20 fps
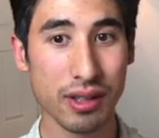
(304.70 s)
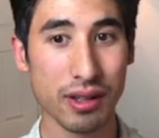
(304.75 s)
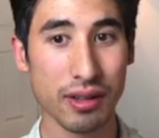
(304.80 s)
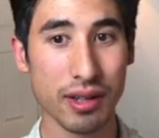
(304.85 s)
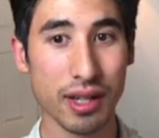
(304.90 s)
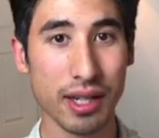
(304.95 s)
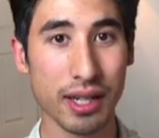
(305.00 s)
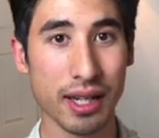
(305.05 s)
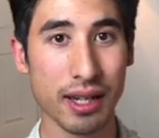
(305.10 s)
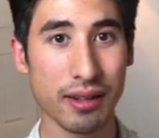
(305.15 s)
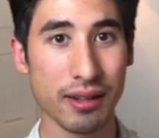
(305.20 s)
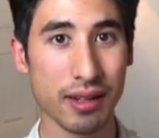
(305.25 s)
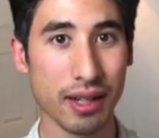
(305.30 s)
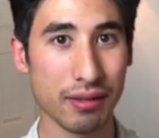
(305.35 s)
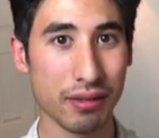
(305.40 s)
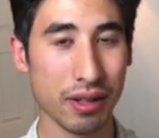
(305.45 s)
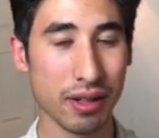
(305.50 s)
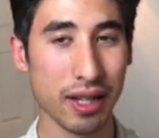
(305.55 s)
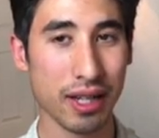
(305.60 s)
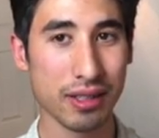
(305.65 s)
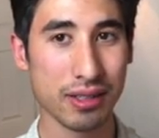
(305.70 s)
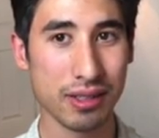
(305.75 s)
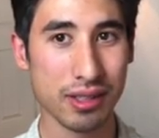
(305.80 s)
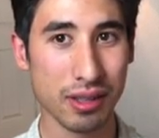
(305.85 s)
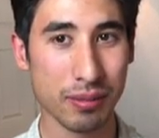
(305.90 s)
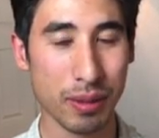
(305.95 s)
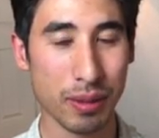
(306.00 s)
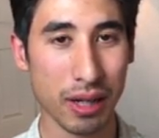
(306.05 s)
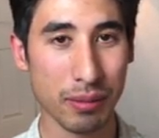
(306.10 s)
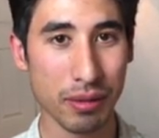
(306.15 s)
Then again, I realize it's a
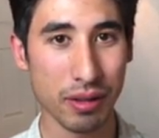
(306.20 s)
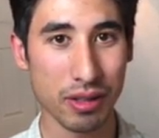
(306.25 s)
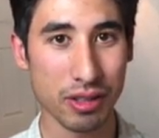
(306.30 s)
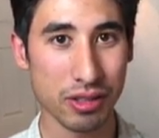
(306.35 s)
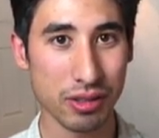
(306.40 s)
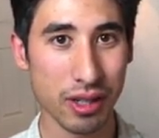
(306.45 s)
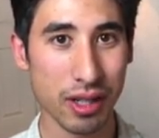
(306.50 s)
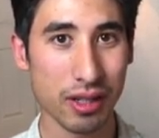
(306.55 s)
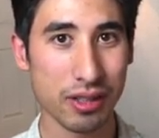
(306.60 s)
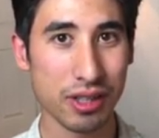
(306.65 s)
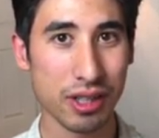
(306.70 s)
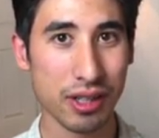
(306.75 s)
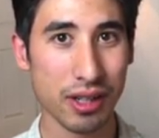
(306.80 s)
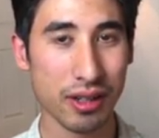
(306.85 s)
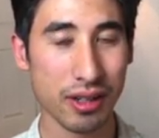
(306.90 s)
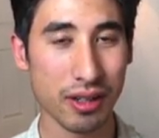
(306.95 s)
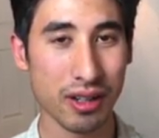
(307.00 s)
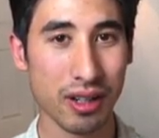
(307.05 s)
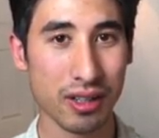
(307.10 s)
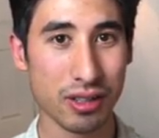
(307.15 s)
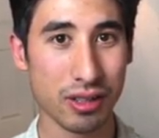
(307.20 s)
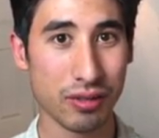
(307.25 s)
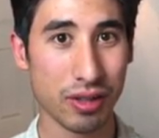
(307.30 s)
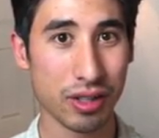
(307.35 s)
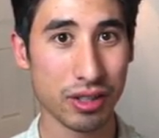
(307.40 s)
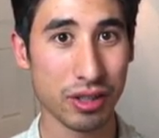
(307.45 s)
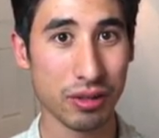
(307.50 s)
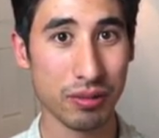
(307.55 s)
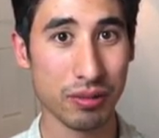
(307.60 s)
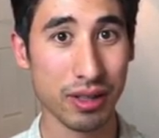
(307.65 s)
popular strategy and a
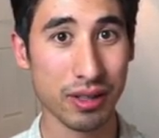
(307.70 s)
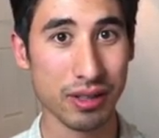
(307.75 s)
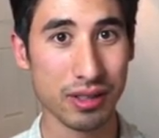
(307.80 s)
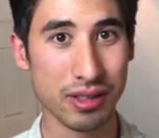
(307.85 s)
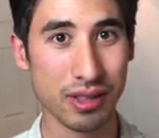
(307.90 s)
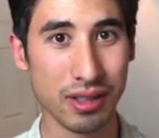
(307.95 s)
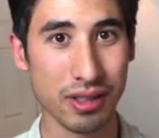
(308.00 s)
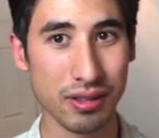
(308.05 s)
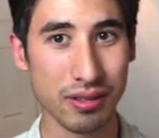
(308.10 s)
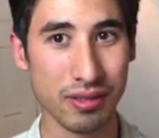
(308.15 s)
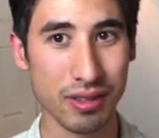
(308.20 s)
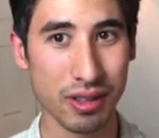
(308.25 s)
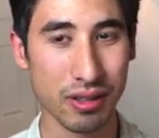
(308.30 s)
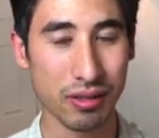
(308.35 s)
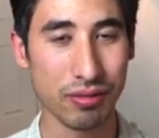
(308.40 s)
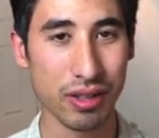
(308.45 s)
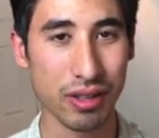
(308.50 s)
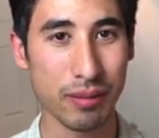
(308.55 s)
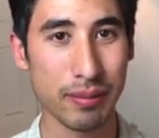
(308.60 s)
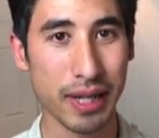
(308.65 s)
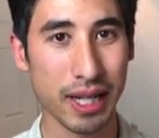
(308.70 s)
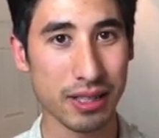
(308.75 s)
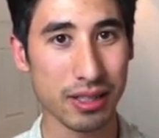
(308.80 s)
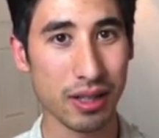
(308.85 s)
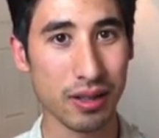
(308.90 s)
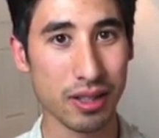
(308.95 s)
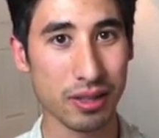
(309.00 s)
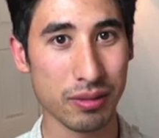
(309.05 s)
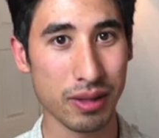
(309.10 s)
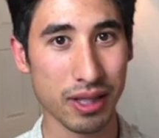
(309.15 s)
controversial one, so your feedback's
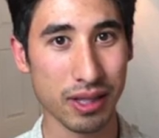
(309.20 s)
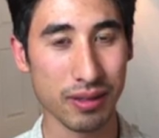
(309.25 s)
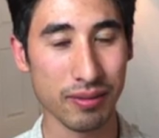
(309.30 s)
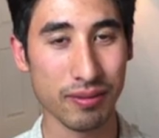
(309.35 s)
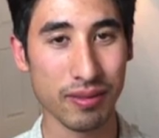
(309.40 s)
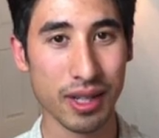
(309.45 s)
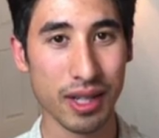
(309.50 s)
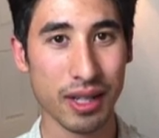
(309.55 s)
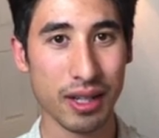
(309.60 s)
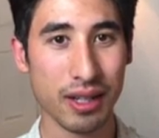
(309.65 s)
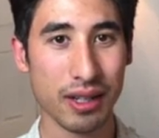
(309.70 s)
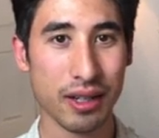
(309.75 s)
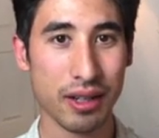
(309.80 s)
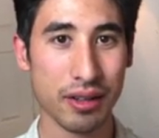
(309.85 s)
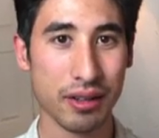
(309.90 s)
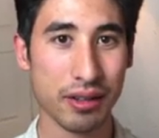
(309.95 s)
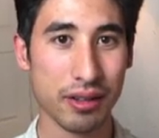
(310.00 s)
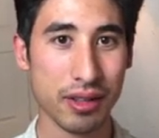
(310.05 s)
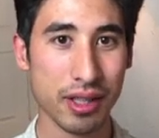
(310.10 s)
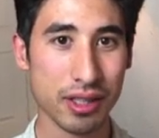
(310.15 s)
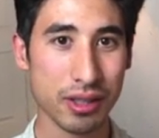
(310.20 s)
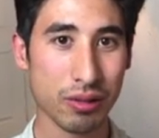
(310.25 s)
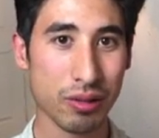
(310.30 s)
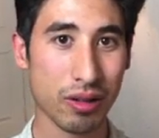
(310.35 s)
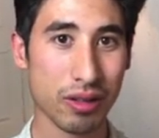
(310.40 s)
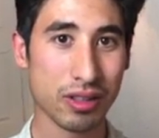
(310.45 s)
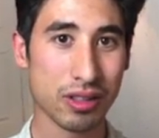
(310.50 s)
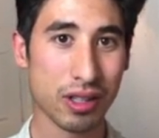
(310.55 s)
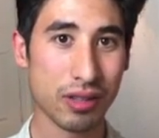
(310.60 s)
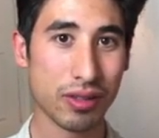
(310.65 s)
always welcome. The Discord
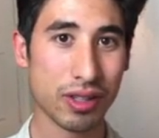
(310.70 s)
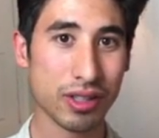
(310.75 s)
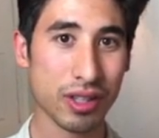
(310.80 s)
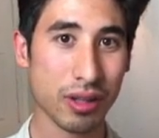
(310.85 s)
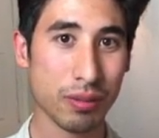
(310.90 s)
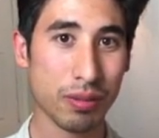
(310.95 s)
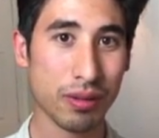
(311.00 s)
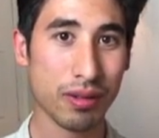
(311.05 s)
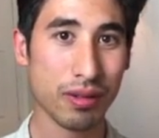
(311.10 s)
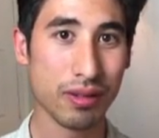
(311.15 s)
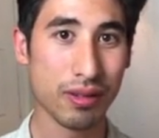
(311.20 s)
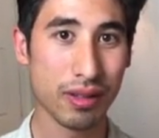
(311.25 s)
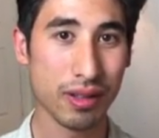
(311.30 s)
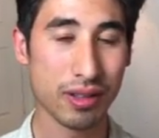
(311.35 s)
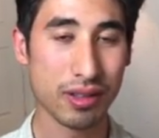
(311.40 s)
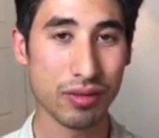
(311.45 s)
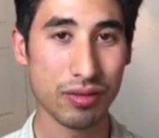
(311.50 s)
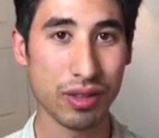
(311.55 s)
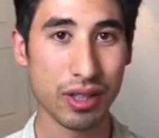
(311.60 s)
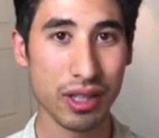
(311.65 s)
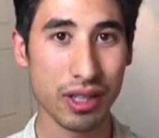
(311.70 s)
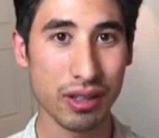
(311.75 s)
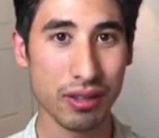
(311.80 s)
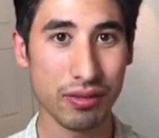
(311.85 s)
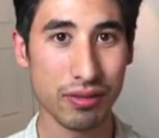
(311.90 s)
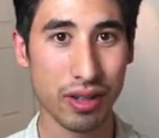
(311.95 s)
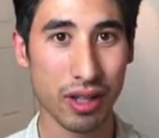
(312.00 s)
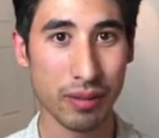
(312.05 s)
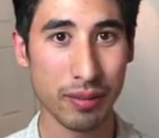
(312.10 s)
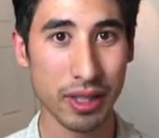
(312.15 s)
server's open, it's free.
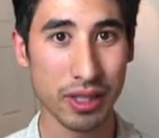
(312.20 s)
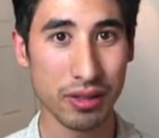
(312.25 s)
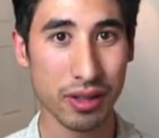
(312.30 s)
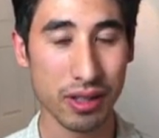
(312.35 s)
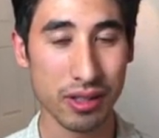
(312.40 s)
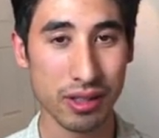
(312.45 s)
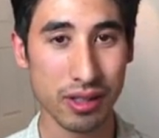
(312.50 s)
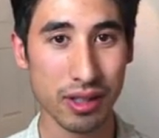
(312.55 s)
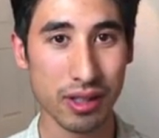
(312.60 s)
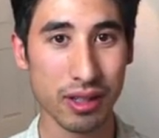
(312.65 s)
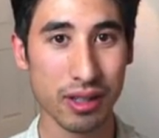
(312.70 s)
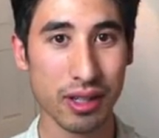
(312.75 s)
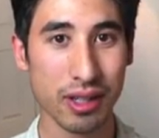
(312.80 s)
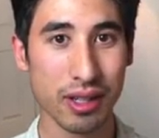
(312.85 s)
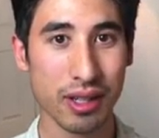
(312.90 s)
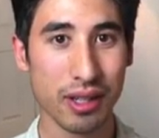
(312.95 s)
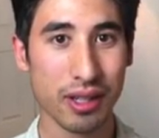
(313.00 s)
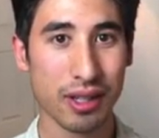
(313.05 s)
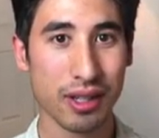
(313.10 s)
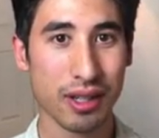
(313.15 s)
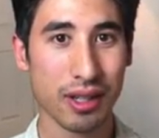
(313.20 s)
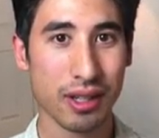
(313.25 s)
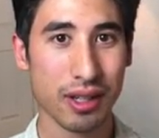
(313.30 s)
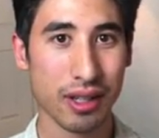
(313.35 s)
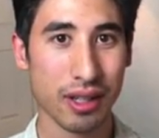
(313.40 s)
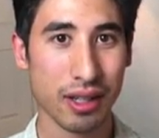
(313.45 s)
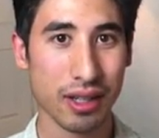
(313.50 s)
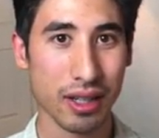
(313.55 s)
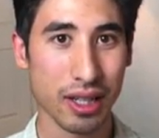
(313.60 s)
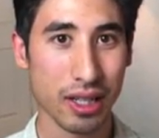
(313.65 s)
Follow my trades there.
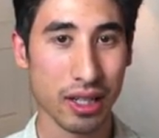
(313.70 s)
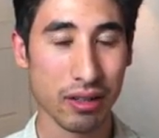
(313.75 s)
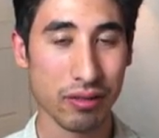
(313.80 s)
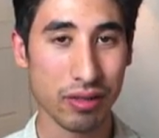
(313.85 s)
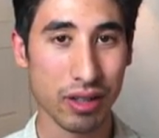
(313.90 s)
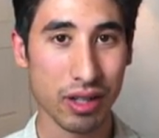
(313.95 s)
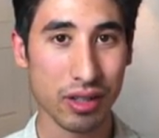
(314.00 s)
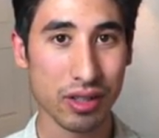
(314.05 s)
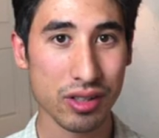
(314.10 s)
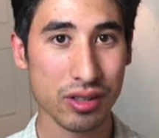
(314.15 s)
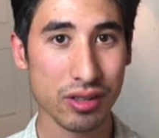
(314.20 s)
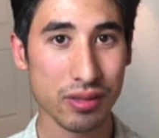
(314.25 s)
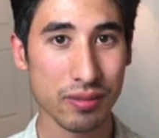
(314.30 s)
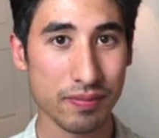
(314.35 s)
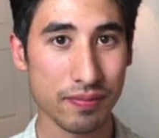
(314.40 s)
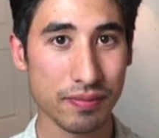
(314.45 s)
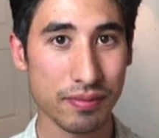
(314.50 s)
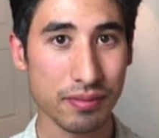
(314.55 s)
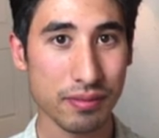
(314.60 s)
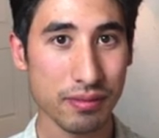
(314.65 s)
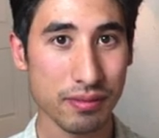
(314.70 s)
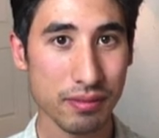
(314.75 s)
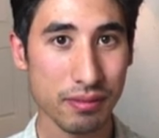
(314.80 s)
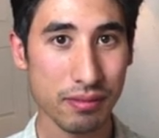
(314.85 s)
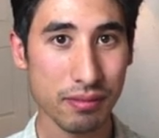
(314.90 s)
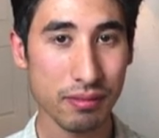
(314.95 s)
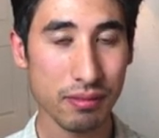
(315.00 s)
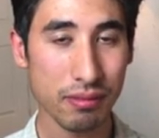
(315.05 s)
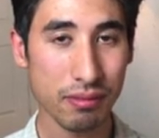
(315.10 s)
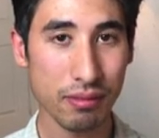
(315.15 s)
Converse.
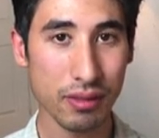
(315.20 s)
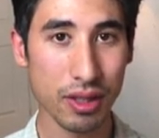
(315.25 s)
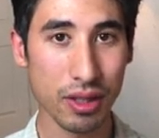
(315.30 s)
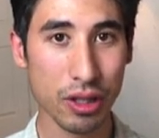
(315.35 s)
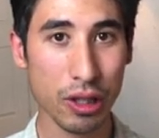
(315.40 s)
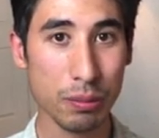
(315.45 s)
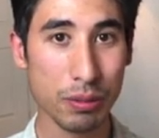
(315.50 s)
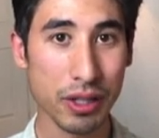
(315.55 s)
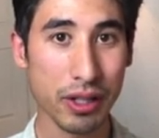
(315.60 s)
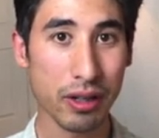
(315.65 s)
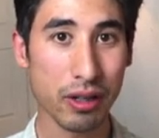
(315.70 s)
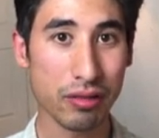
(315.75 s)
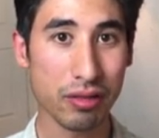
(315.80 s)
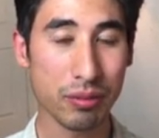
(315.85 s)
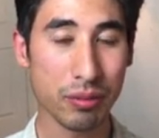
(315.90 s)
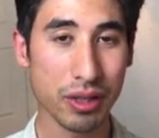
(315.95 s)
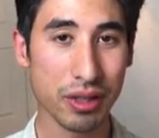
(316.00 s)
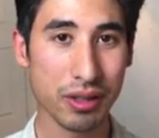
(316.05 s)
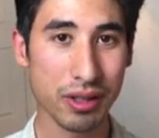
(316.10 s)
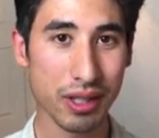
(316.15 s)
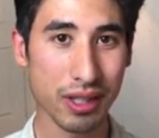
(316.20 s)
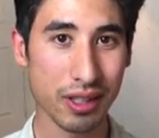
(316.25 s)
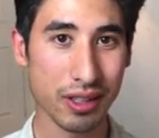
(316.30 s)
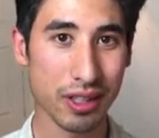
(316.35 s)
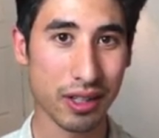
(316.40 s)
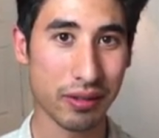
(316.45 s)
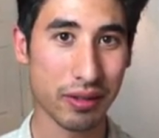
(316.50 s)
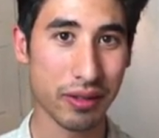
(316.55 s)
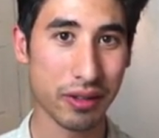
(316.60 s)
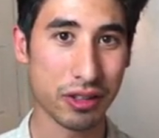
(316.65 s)
Hope to hear from you. Good luck
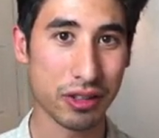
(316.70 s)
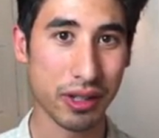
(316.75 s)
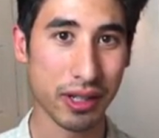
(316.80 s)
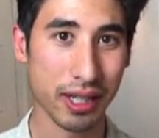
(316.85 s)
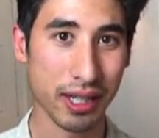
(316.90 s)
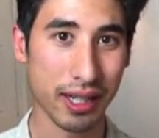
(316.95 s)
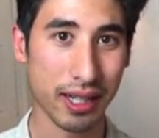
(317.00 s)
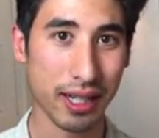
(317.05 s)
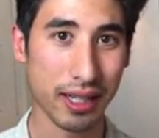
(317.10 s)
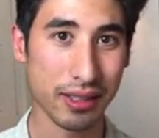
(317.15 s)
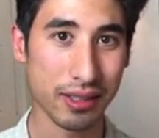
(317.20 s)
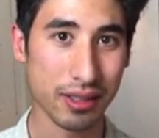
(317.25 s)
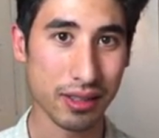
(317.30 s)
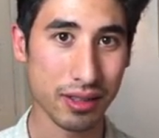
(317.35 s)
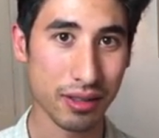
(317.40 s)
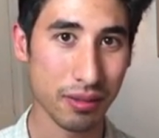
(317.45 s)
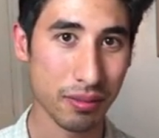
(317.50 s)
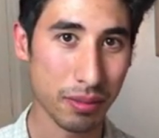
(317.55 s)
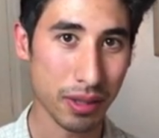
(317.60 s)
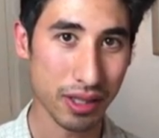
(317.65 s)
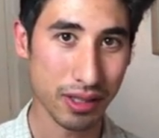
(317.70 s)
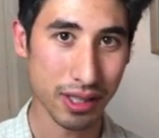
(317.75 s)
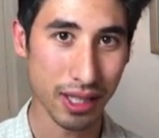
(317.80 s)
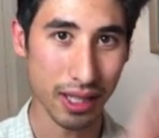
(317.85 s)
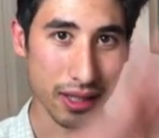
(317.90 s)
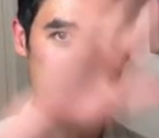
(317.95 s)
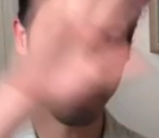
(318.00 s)
with your trading, guys. Peace out.